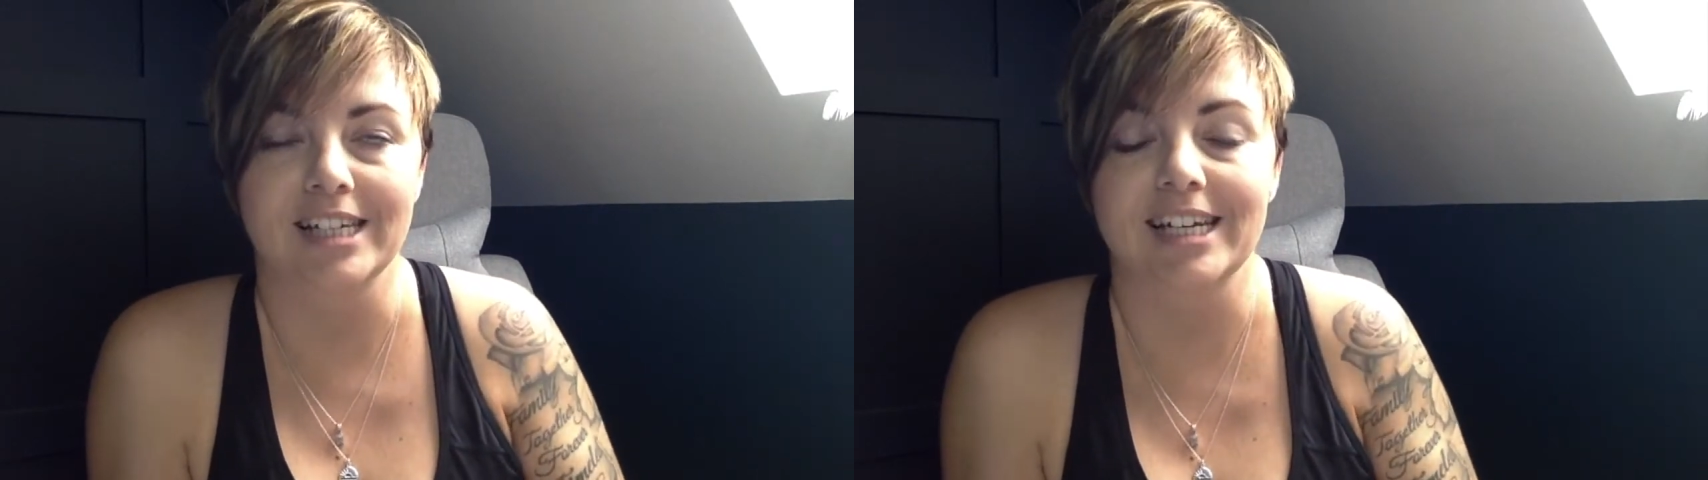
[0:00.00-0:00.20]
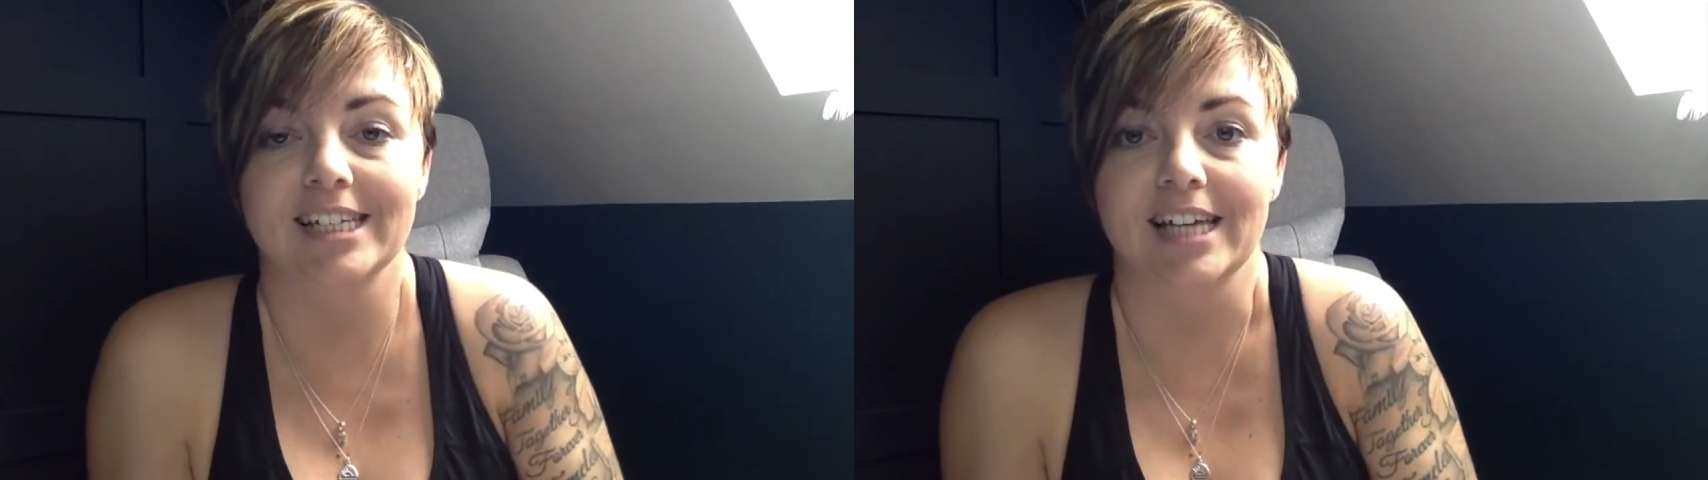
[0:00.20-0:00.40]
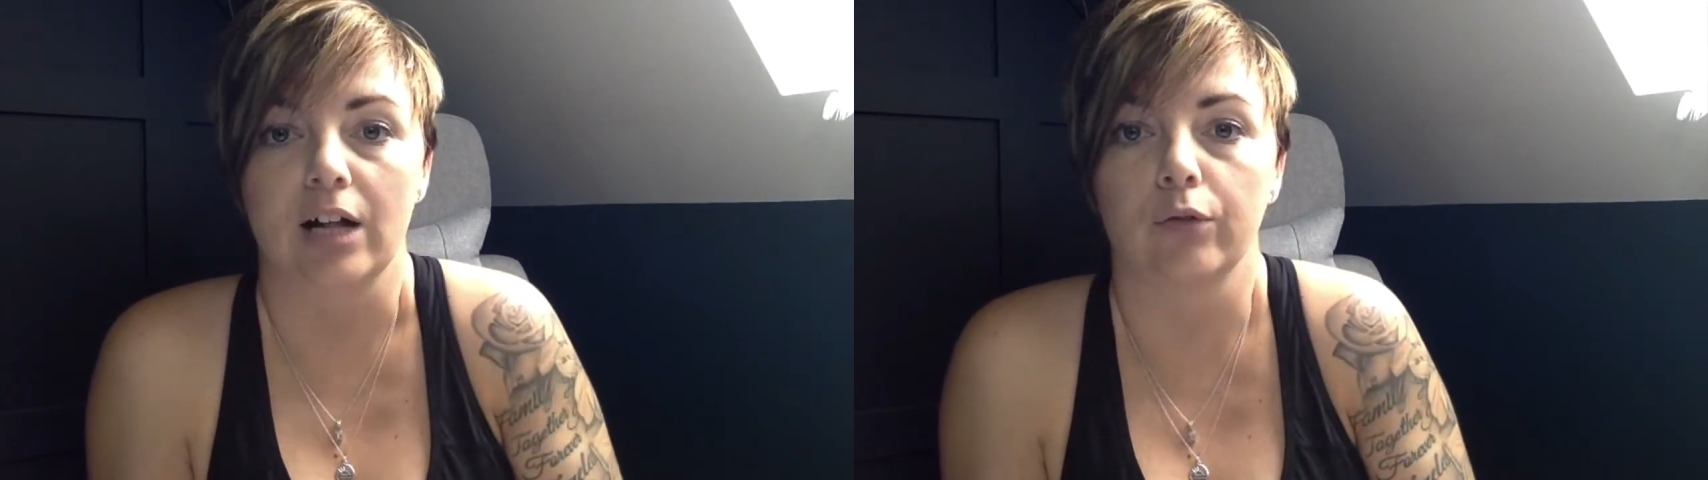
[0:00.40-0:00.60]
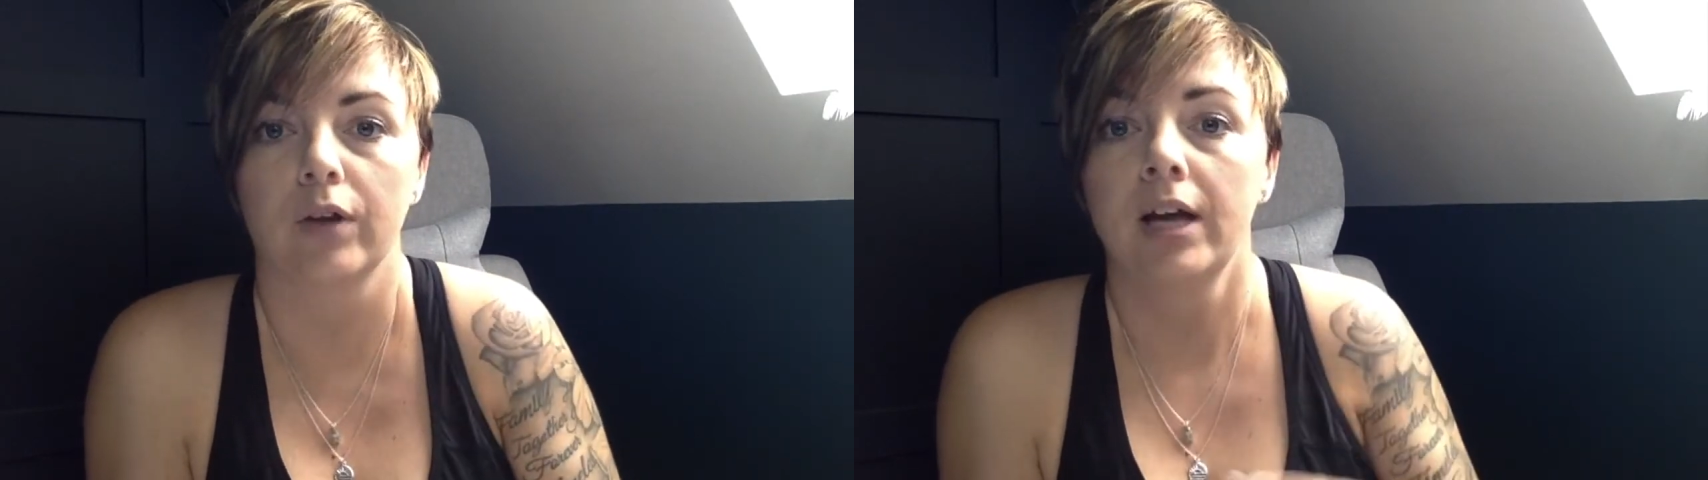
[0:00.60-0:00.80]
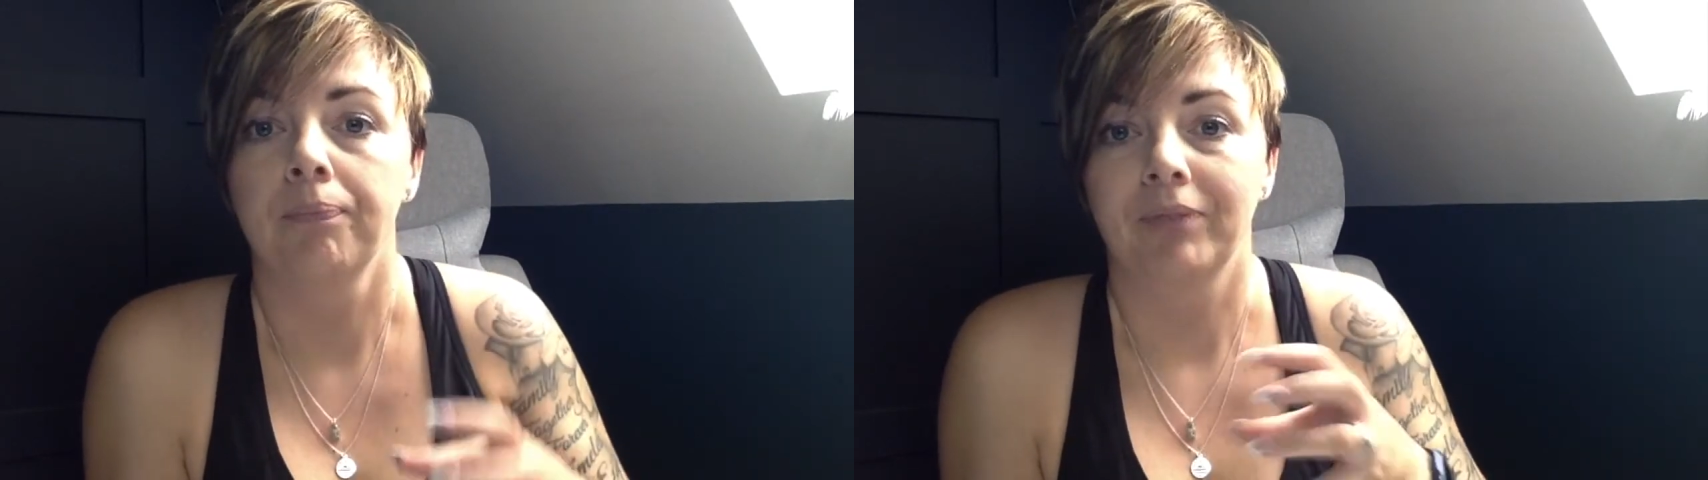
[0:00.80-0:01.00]
itself
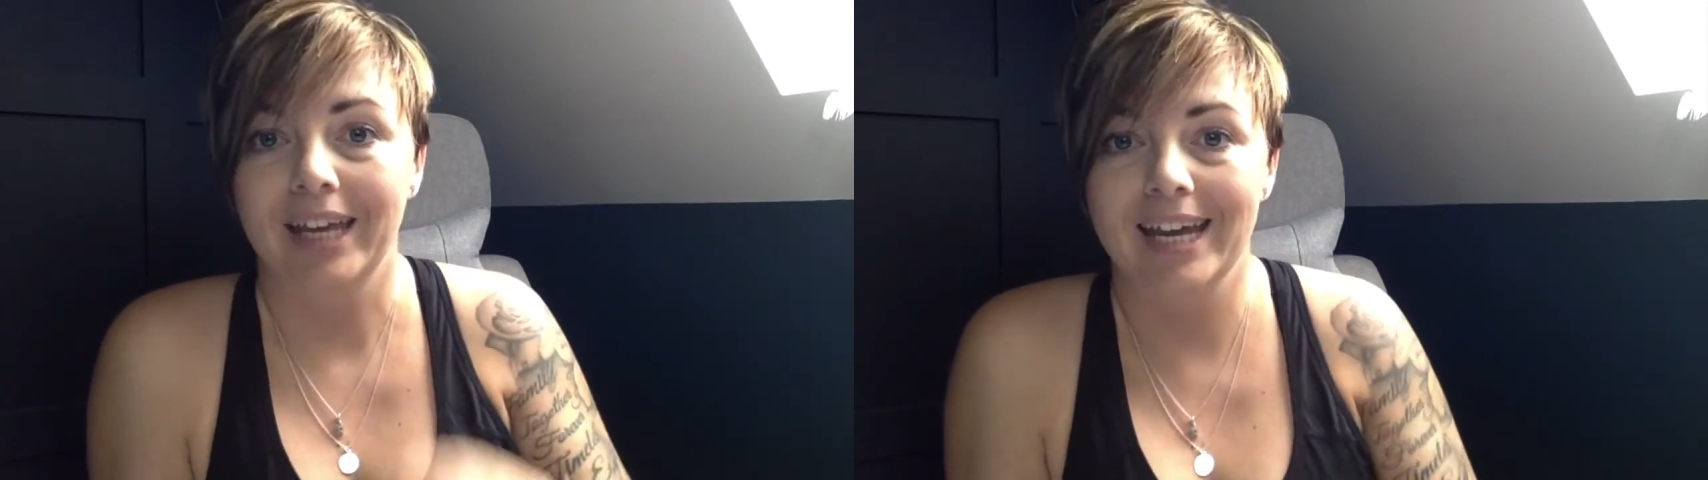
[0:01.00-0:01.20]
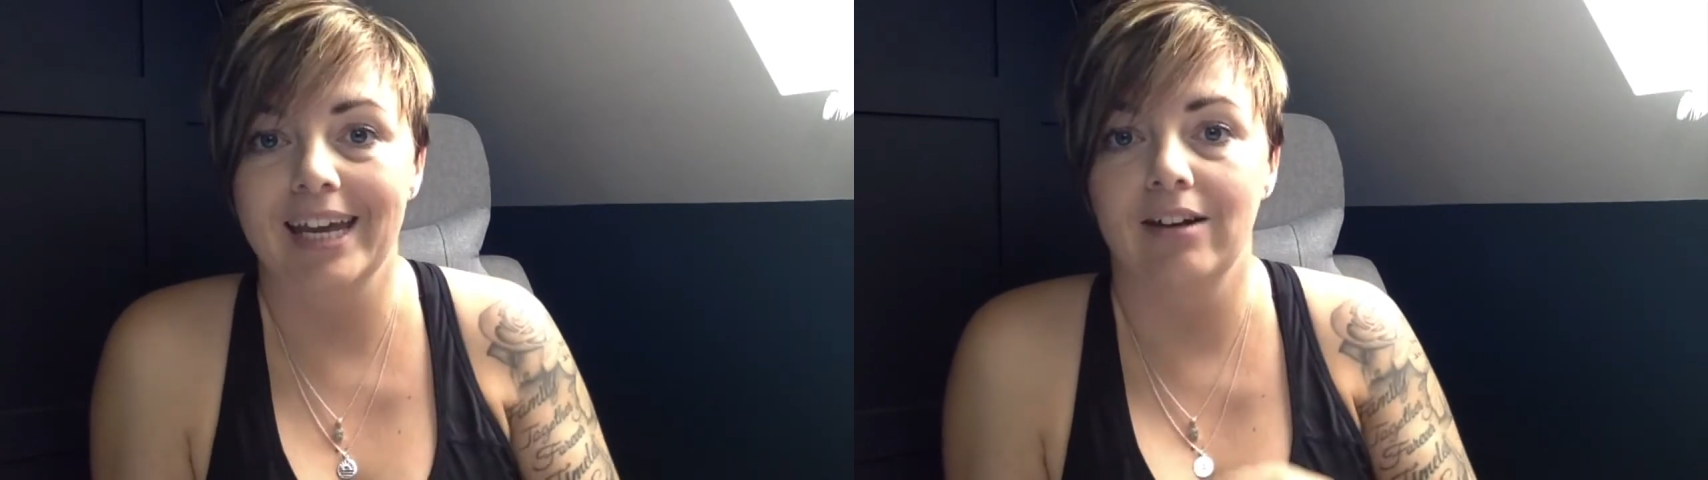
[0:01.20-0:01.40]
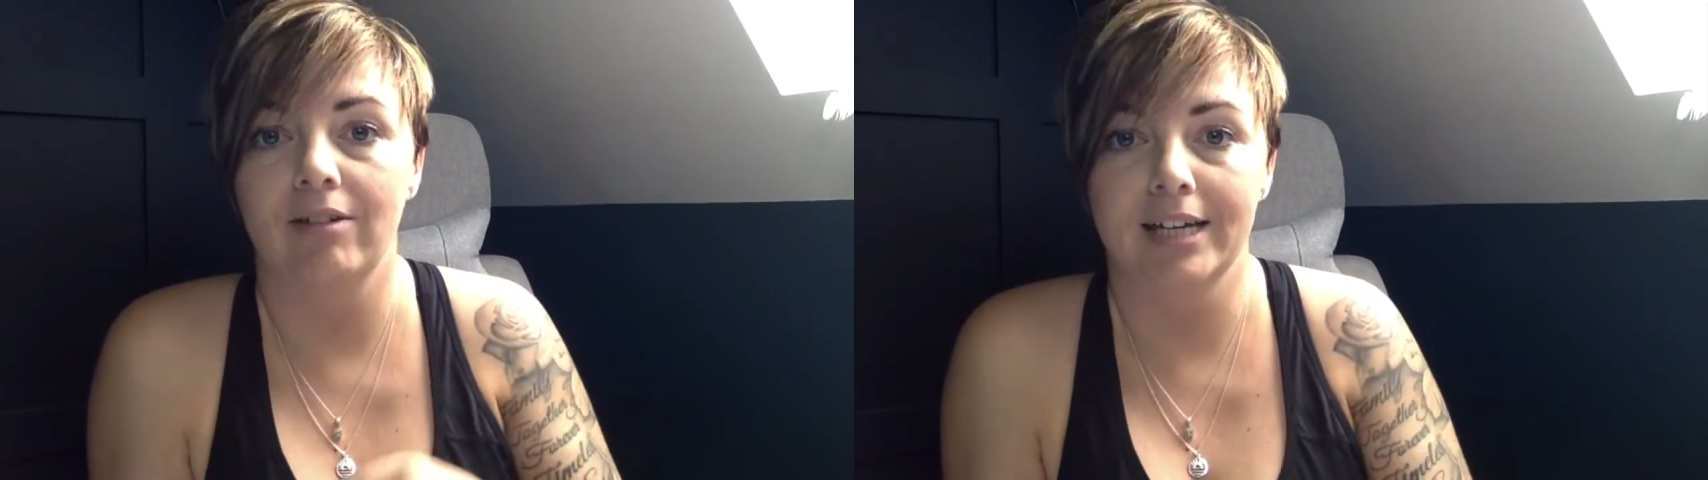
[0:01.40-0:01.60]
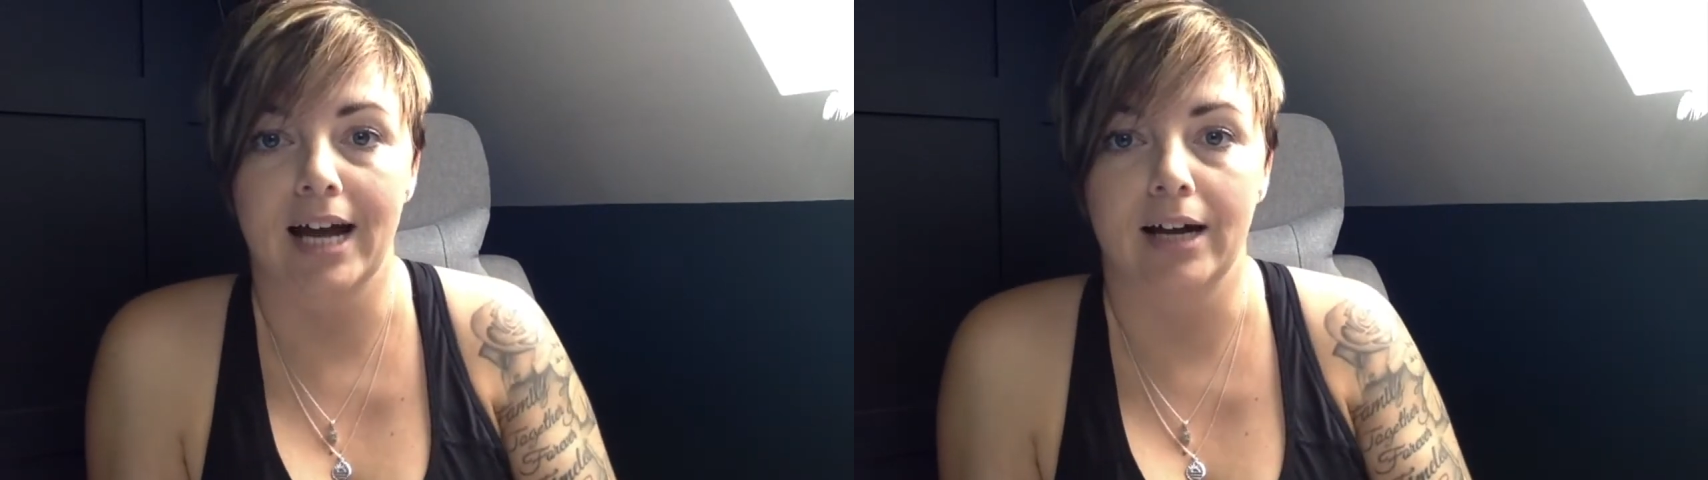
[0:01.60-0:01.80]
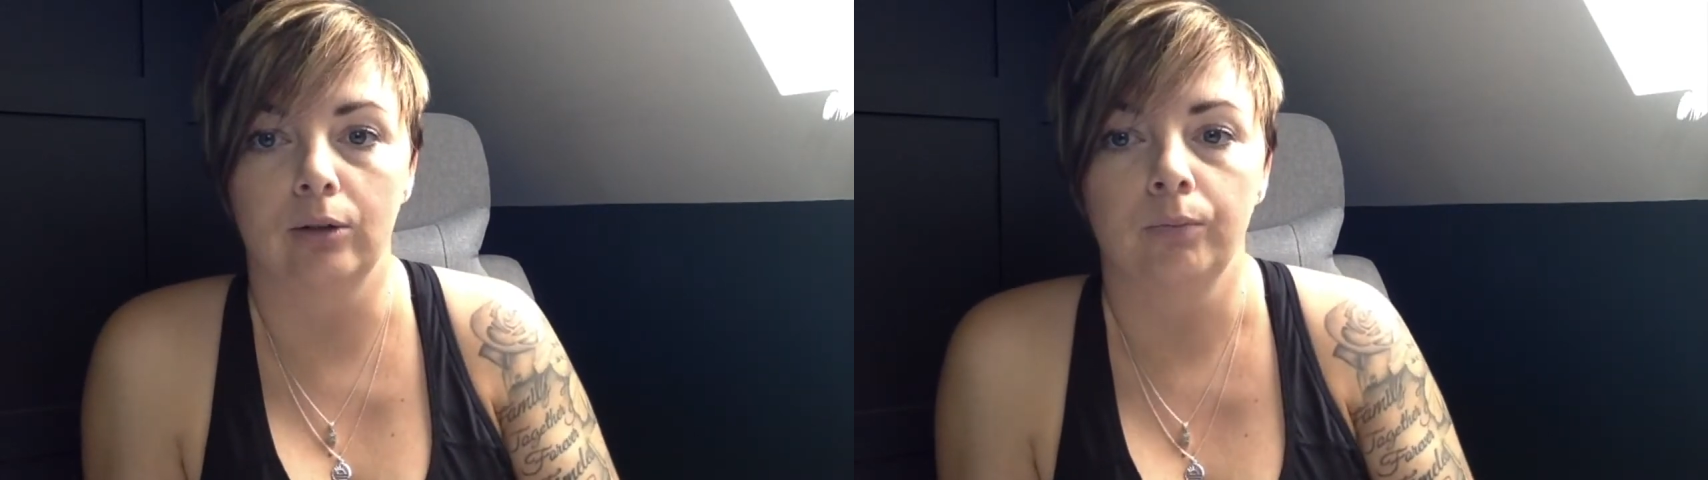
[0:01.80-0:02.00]
here and
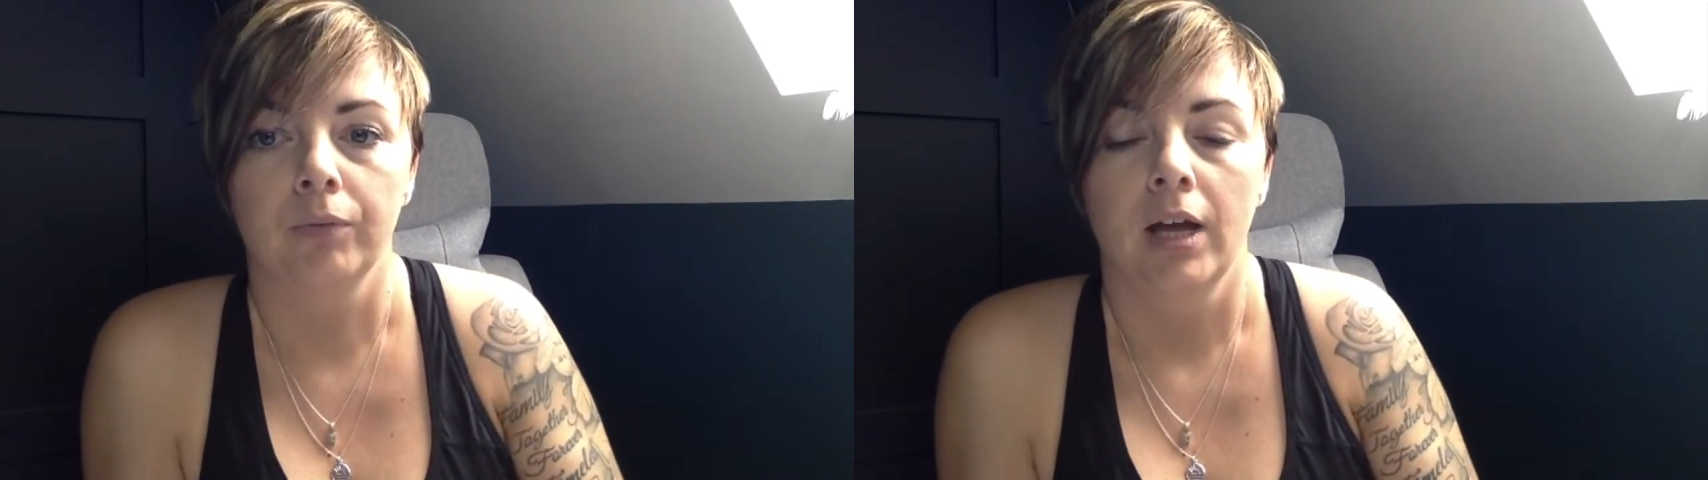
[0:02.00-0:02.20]
now.